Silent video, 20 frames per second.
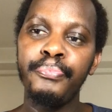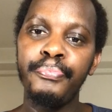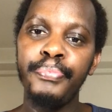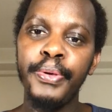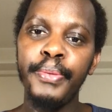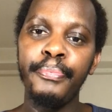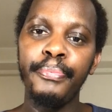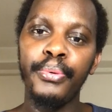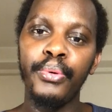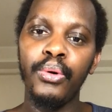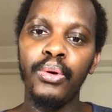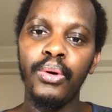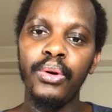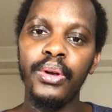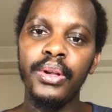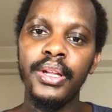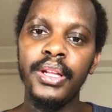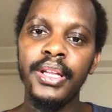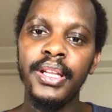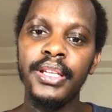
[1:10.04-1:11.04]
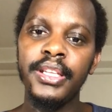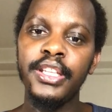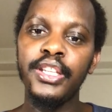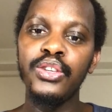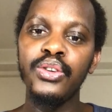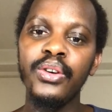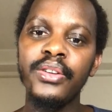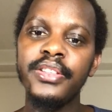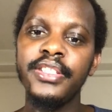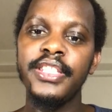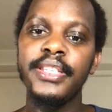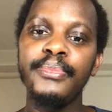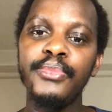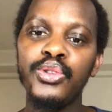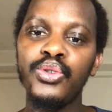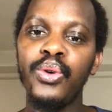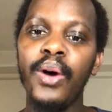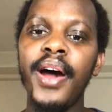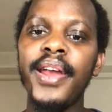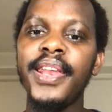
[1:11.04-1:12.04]
people did not seem
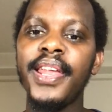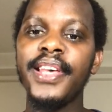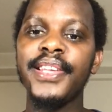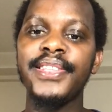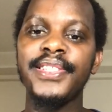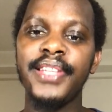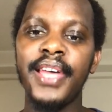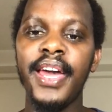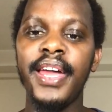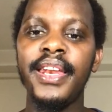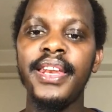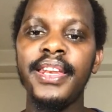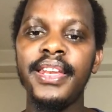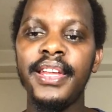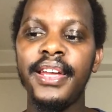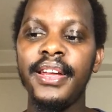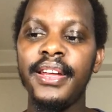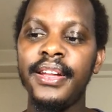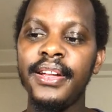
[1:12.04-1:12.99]
to understand